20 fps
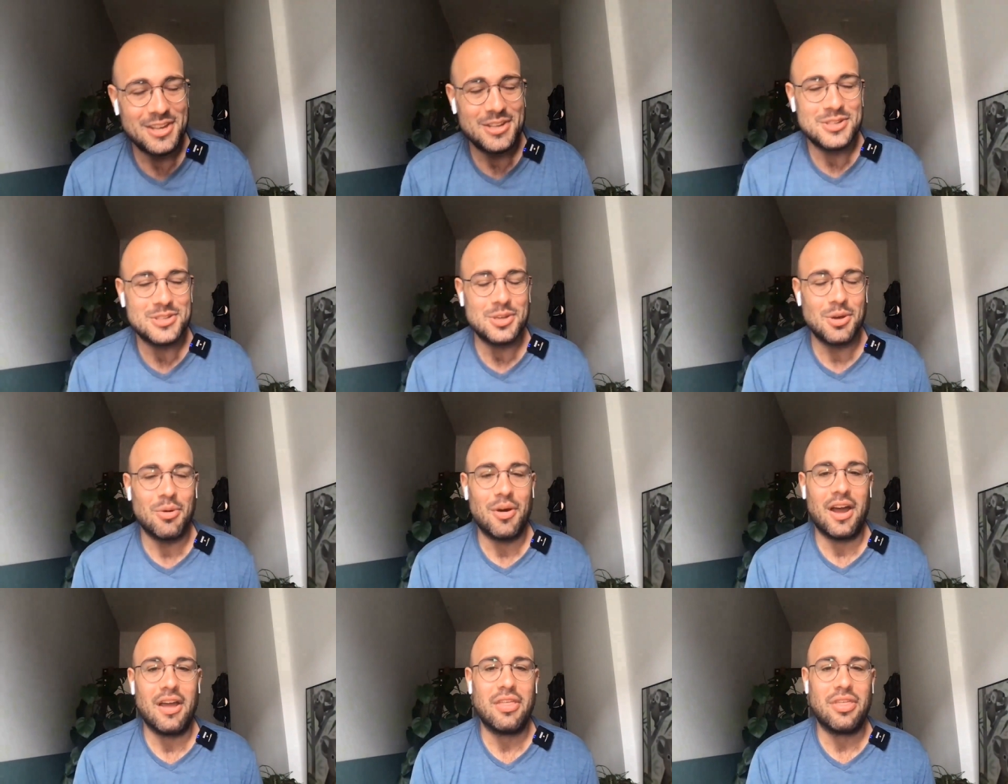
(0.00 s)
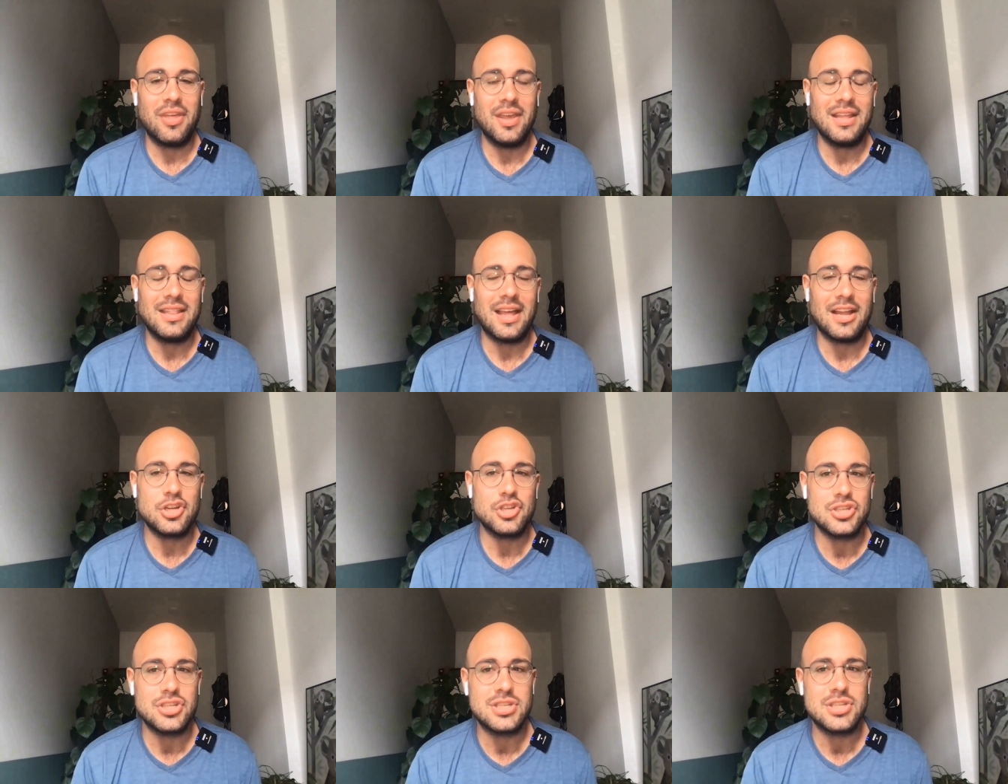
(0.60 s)
So I think
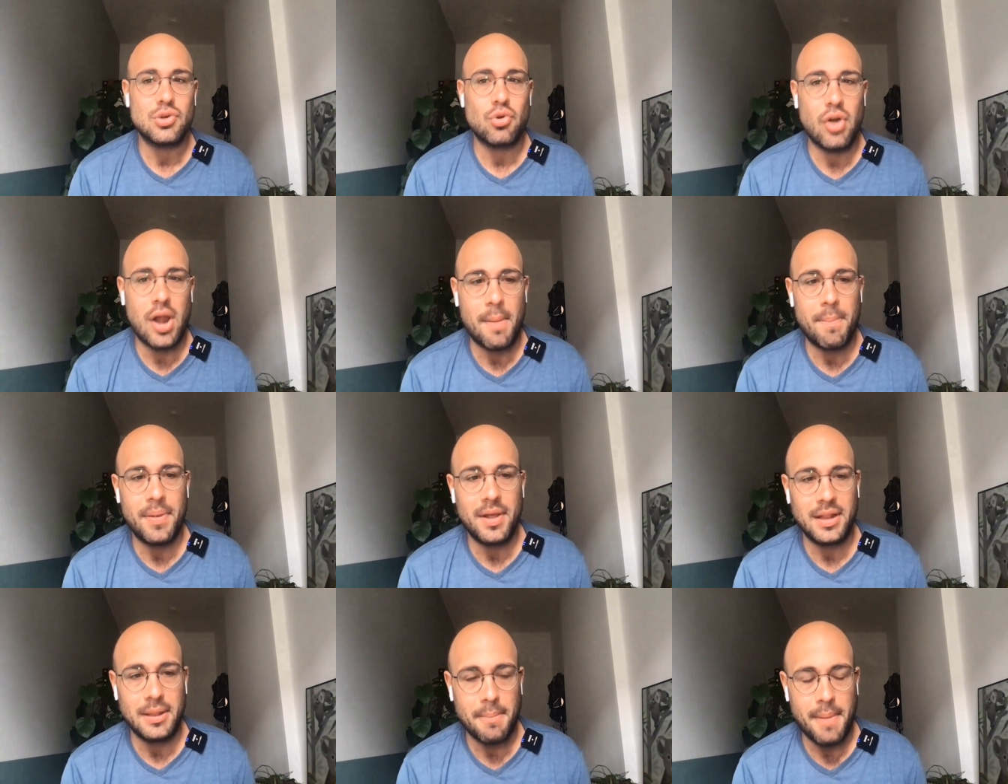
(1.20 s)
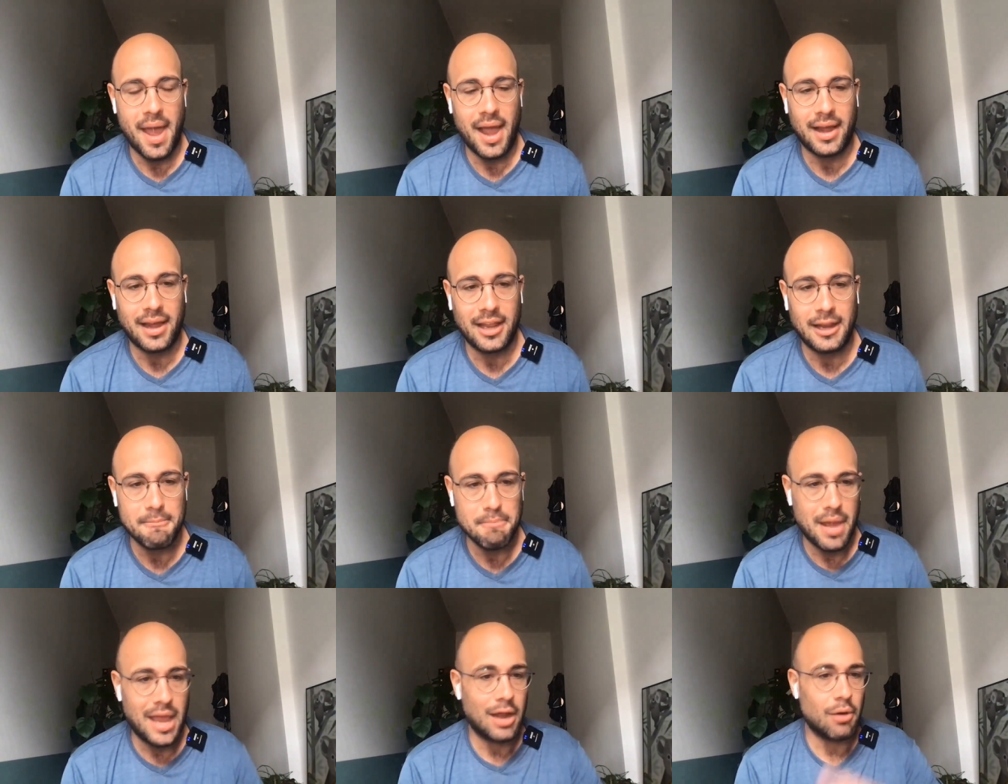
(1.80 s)
that just scrapping the backend
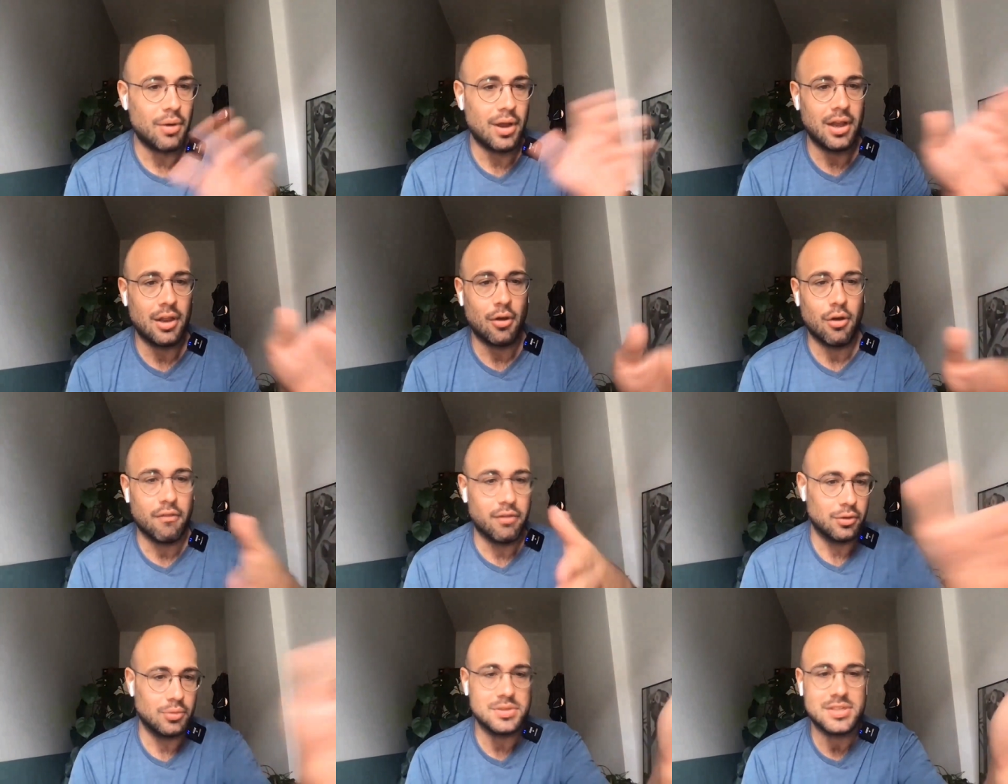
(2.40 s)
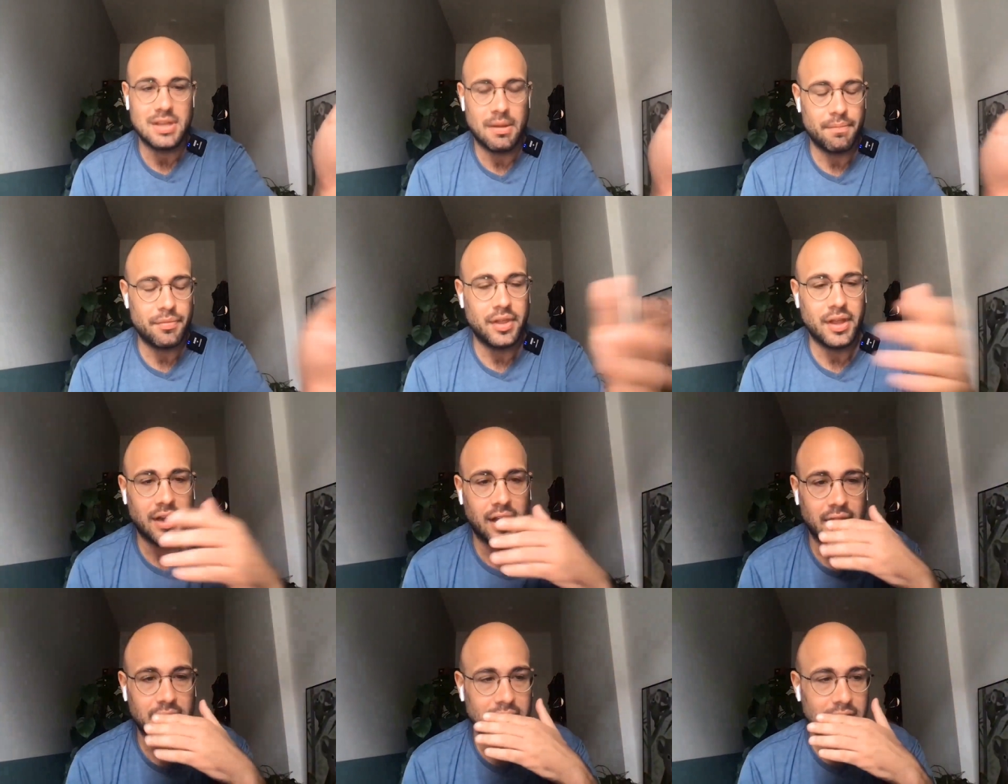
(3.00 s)
and migrating over to something
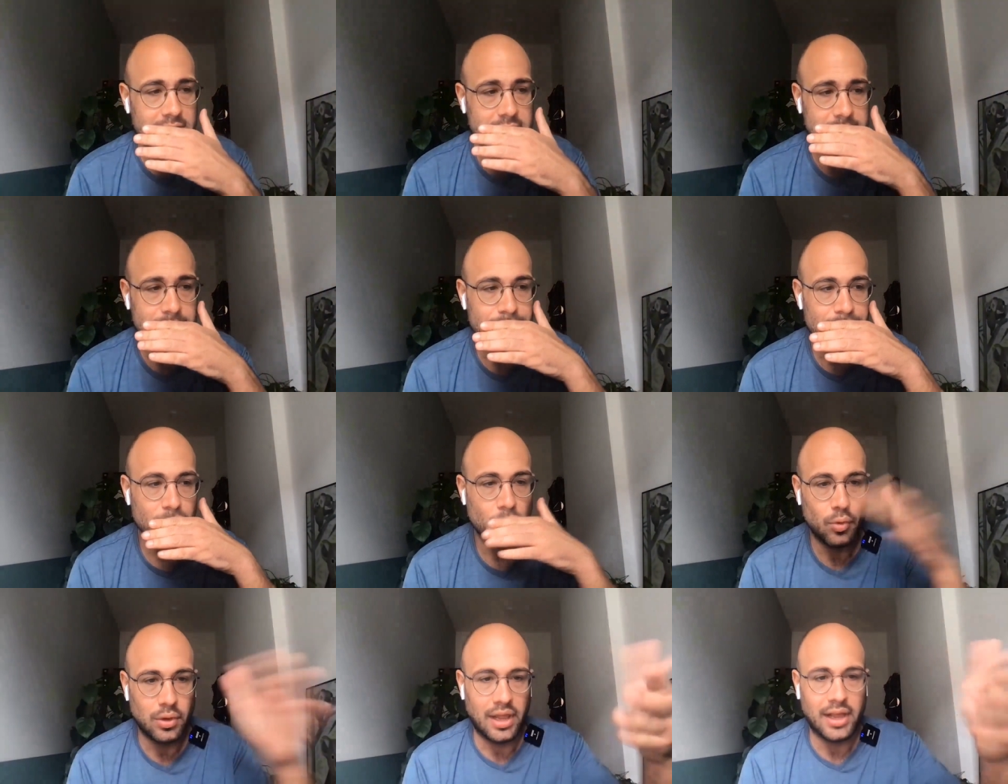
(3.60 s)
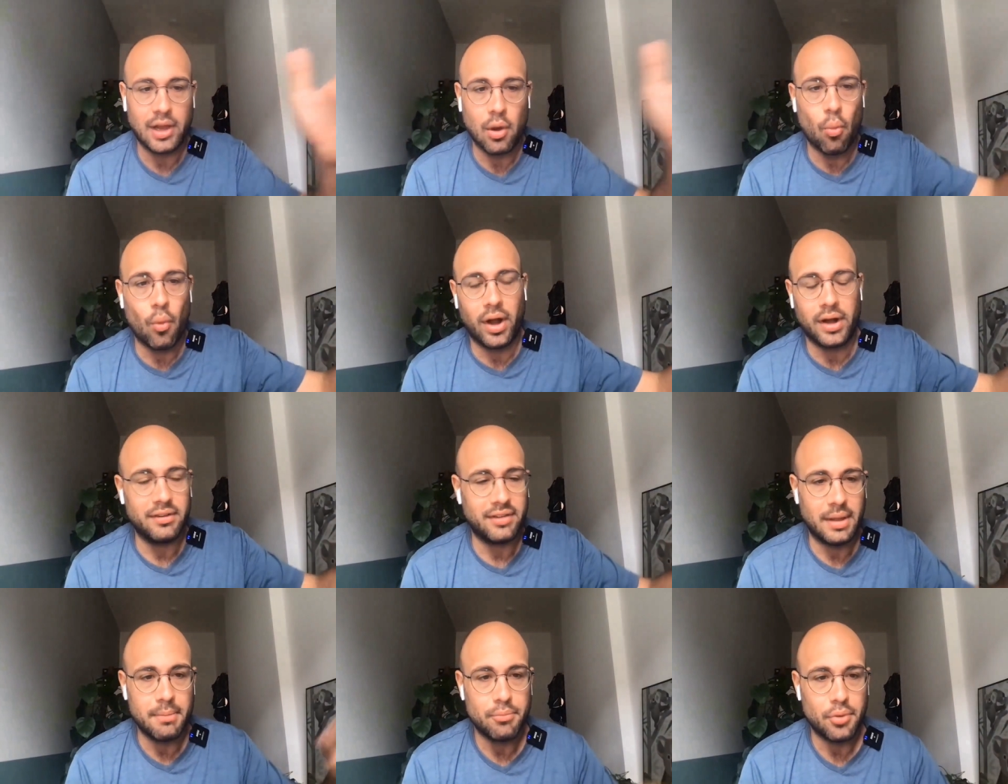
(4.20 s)
like this with like a
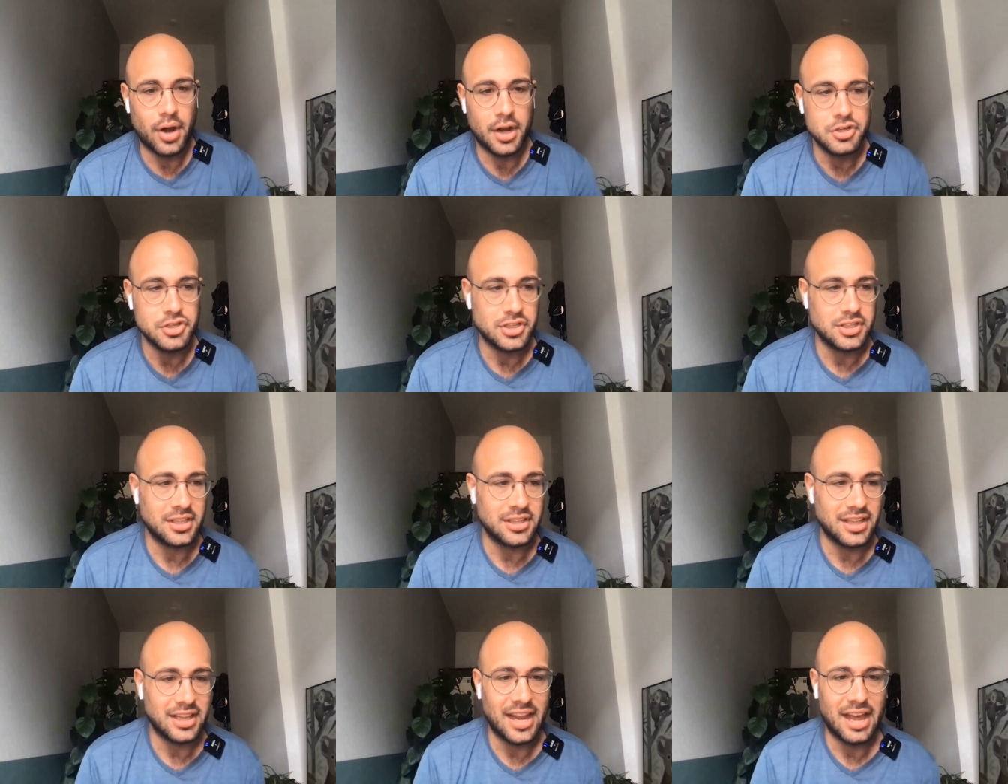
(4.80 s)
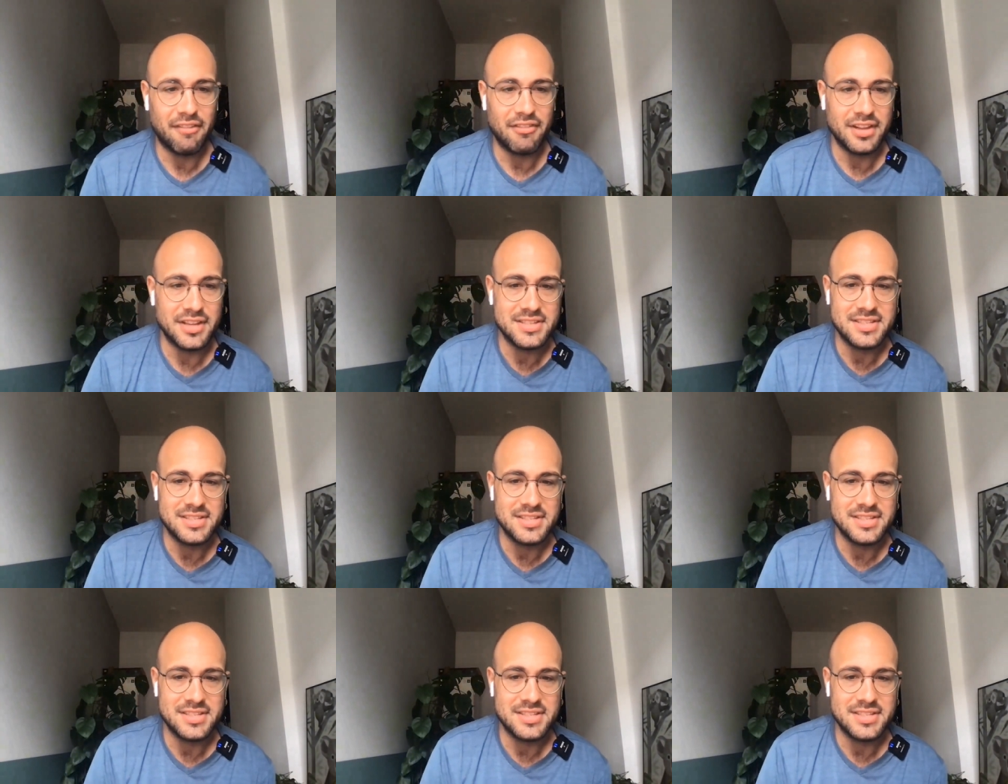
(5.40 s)
one-time project, and then having